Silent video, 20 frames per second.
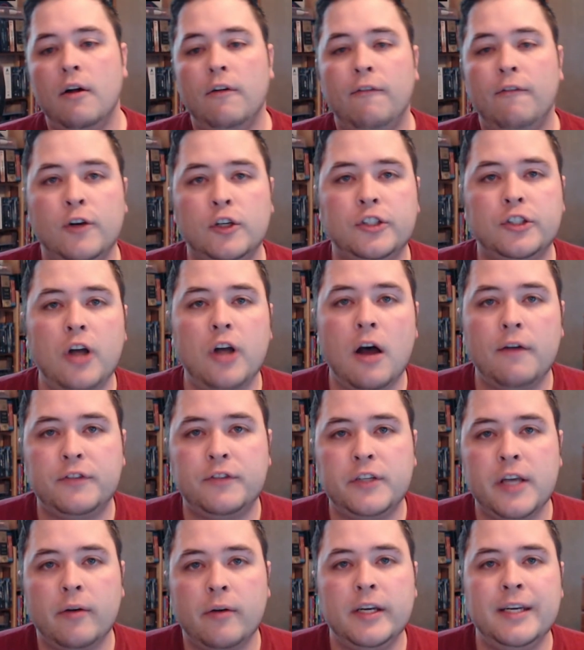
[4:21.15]
First off,
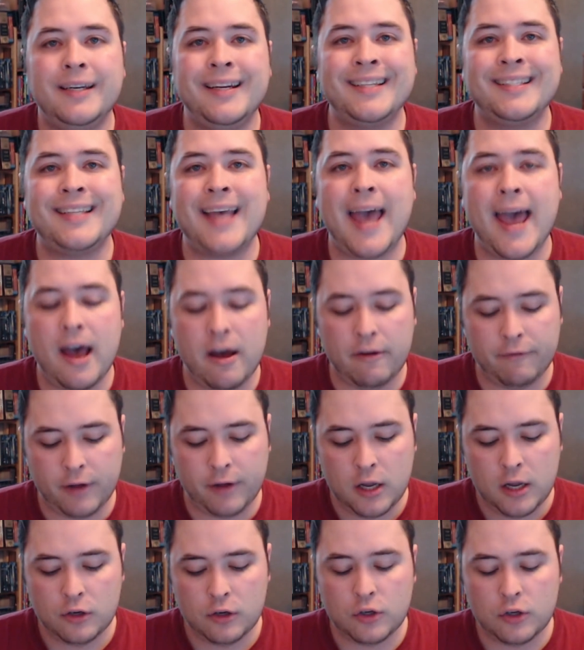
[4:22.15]
Terran does have
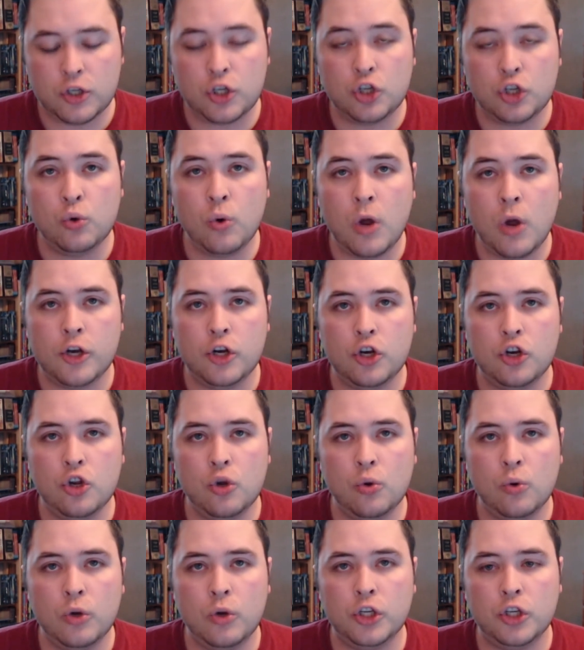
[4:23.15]
2
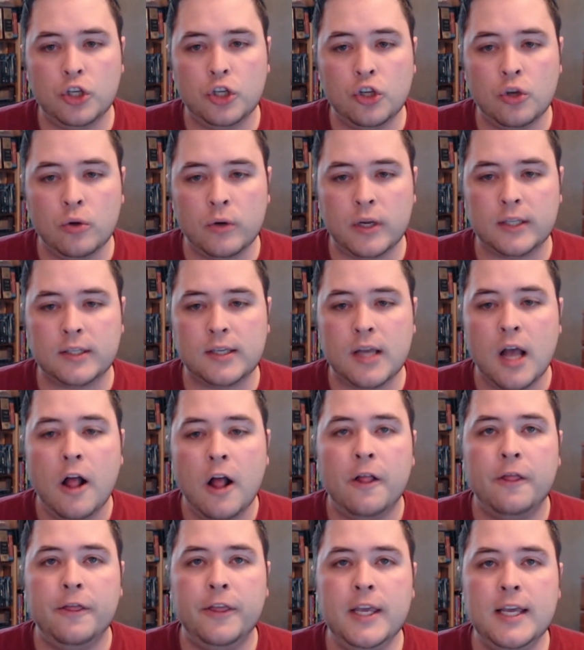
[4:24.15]
new units.
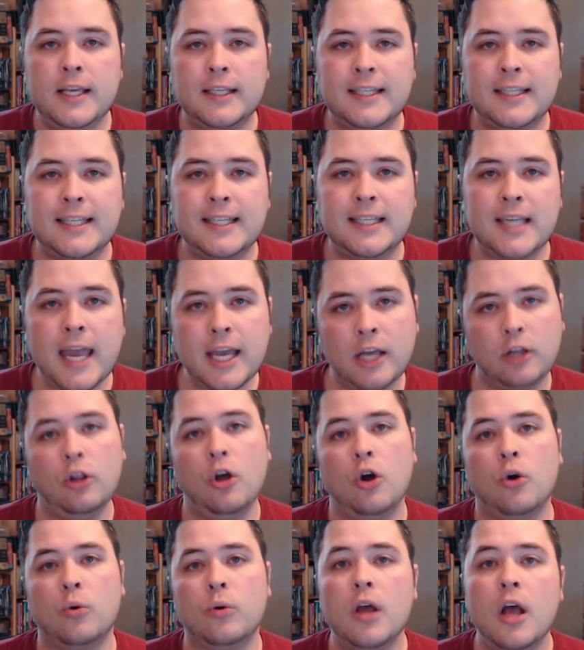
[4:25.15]
The
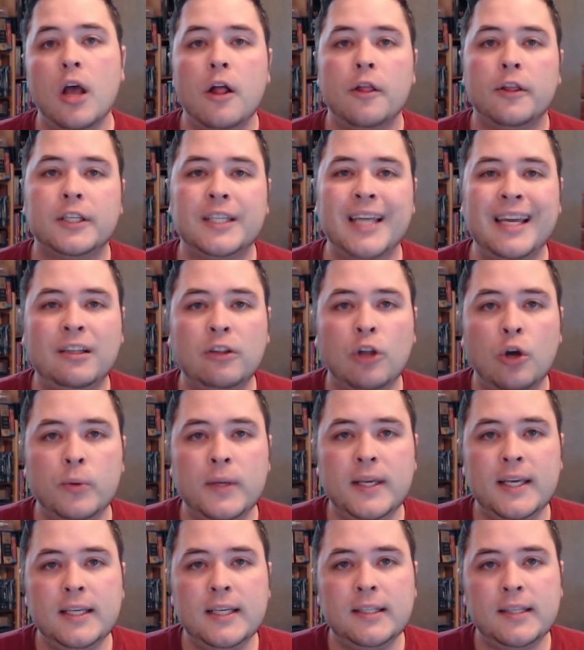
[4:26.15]
Cyclone. The
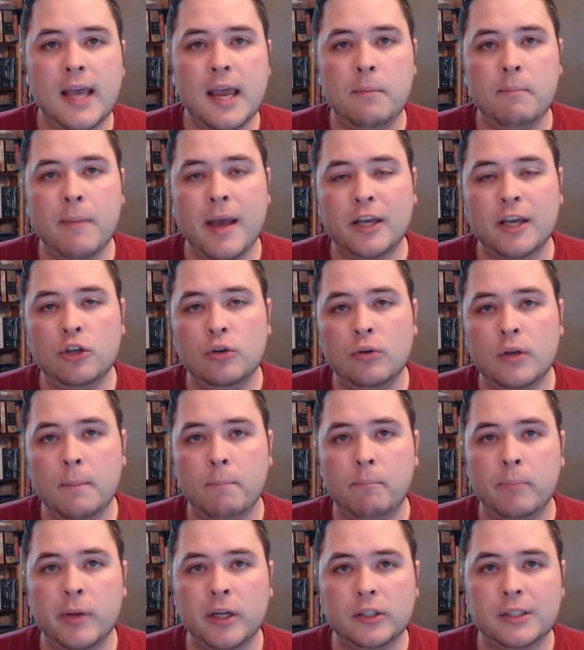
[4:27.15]
Cyclone is a mech
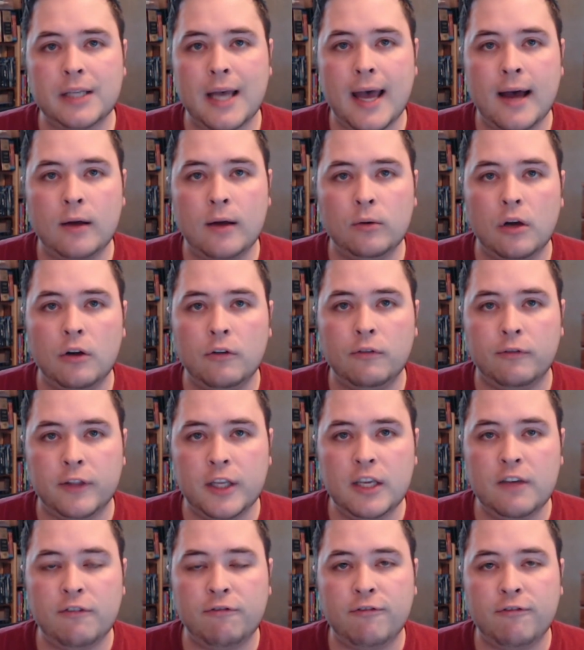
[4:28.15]
unit built out of
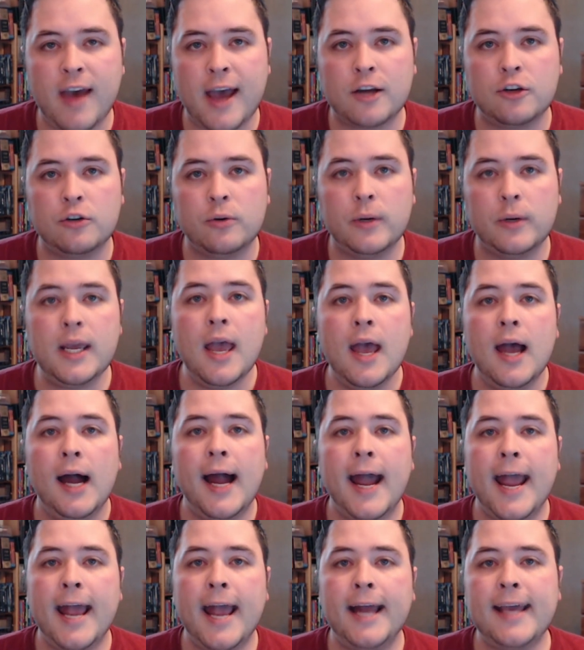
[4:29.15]
the factory,
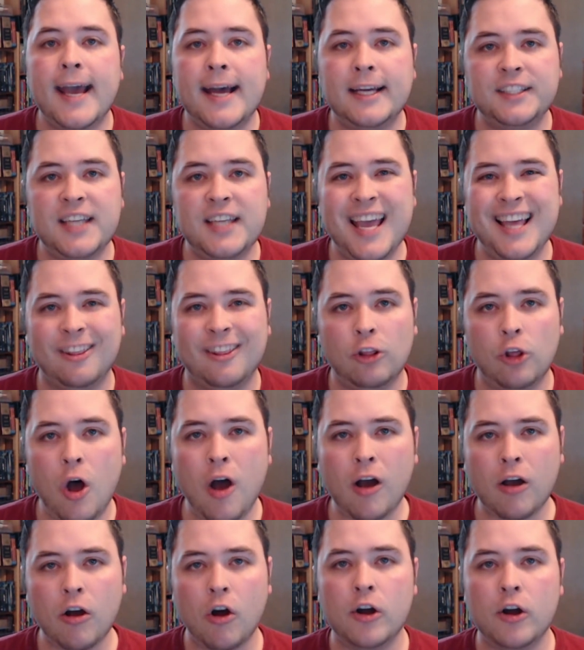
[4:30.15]
and it has a
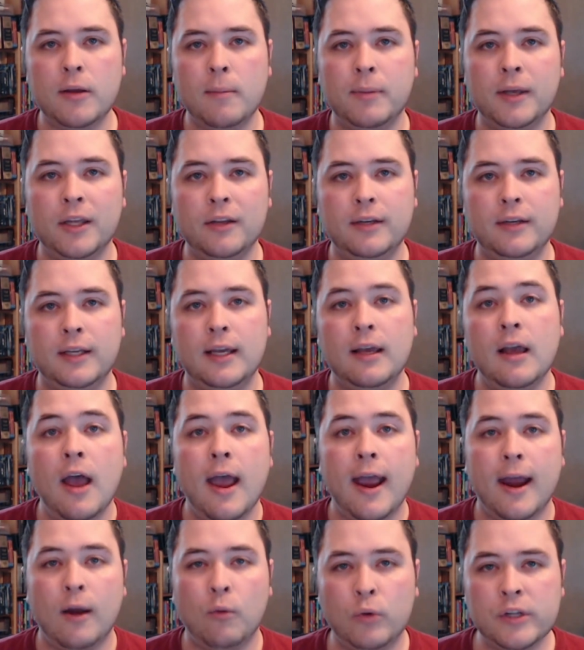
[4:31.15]
lock-on ability,
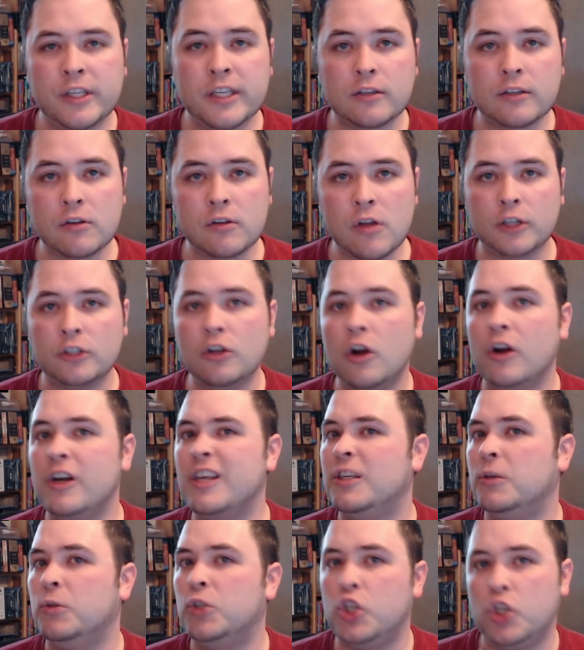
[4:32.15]
and once it's locked on,
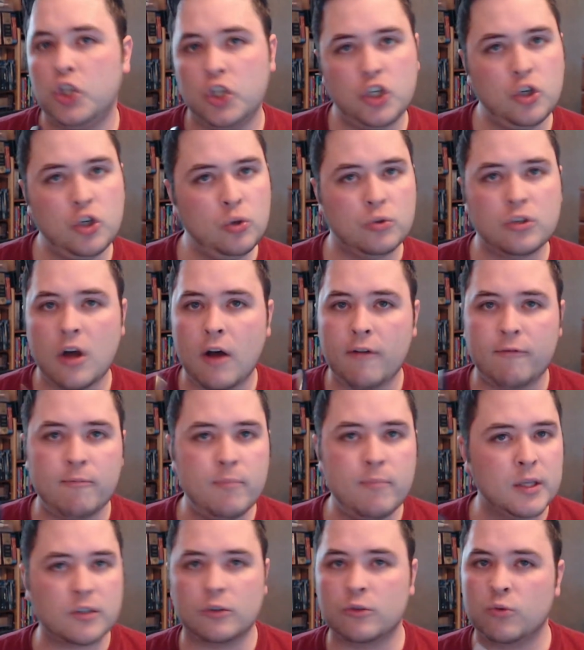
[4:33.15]
it shoots off
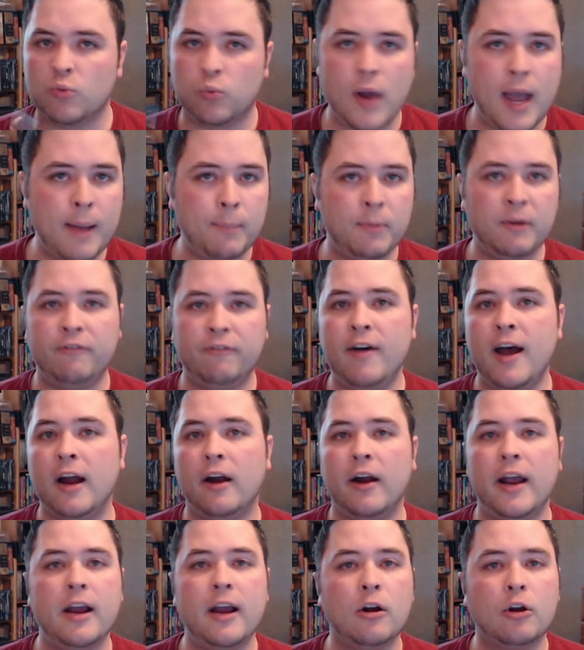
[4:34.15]
missiles, rapid
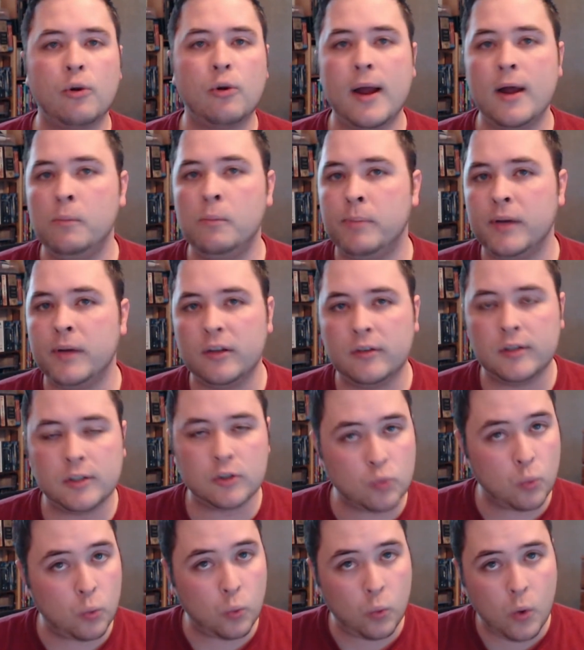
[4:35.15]
fire, air, ground,
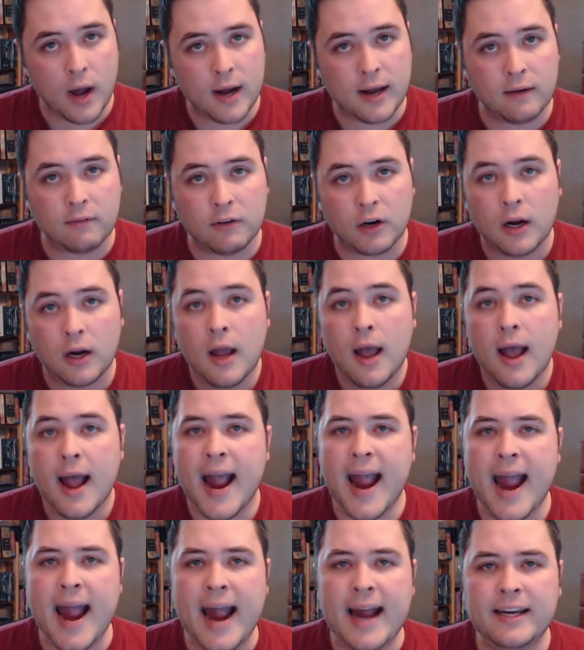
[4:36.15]
buildings, whatever,
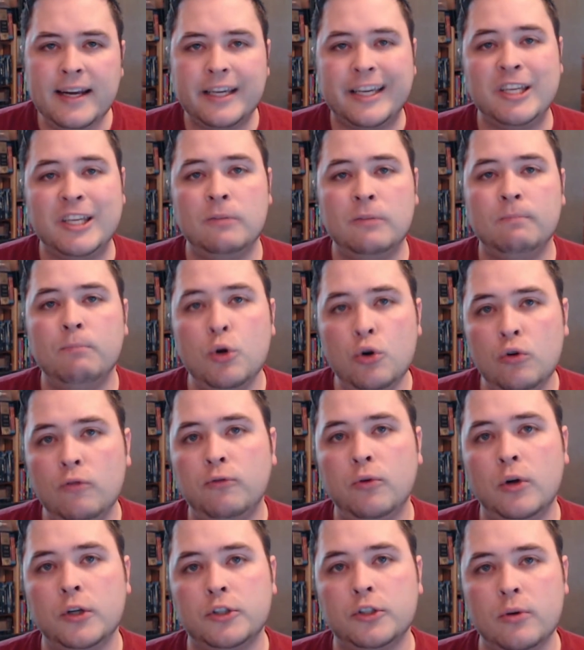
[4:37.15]
and it can
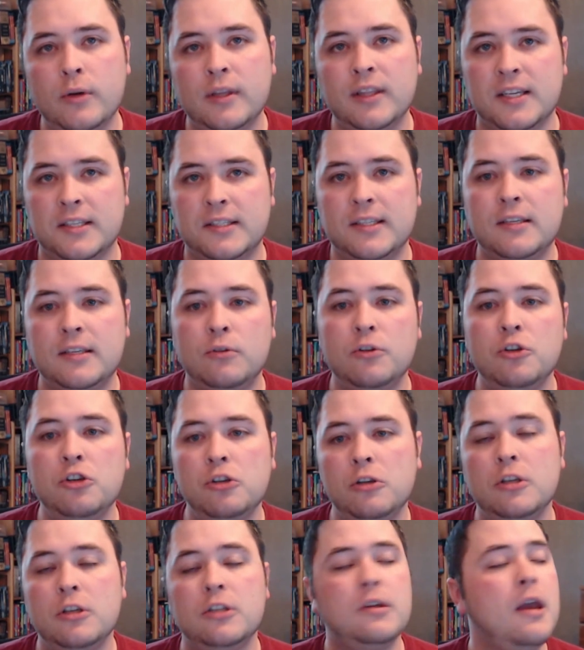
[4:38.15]
move while doing this. This
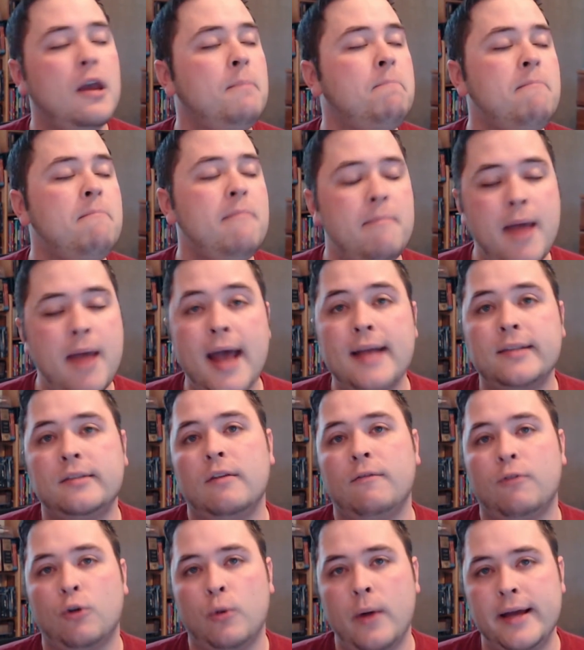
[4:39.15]
is a
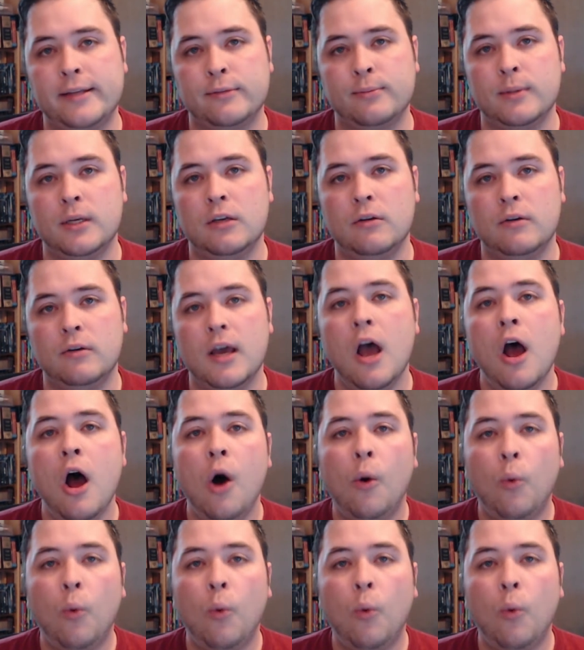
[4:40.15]
massive harassment unit.